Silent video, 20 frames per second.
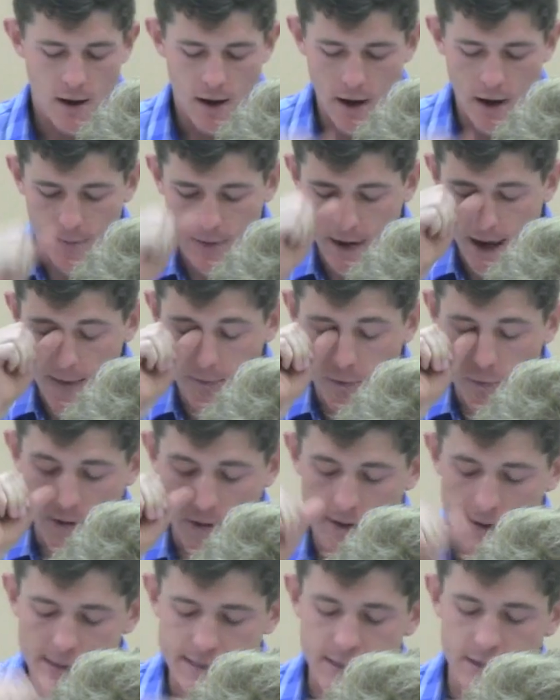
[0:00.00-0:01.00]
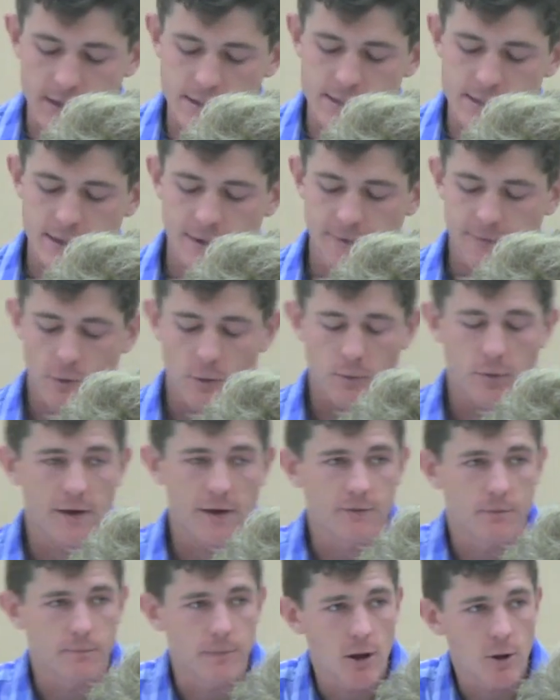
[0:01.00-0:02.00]
But I am going to discuss the
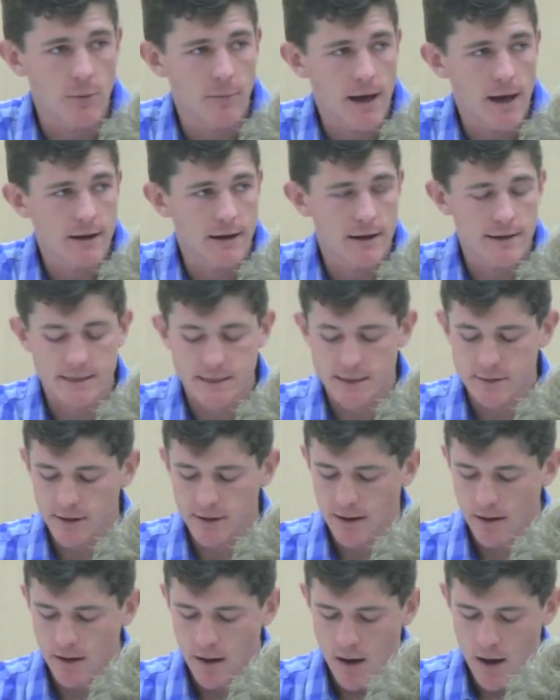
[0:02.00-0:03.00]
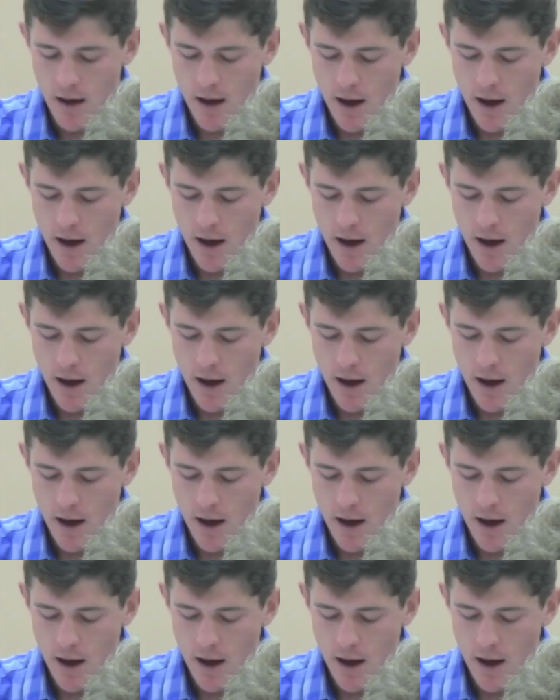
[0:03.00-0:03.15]
for-profit bail bond industry,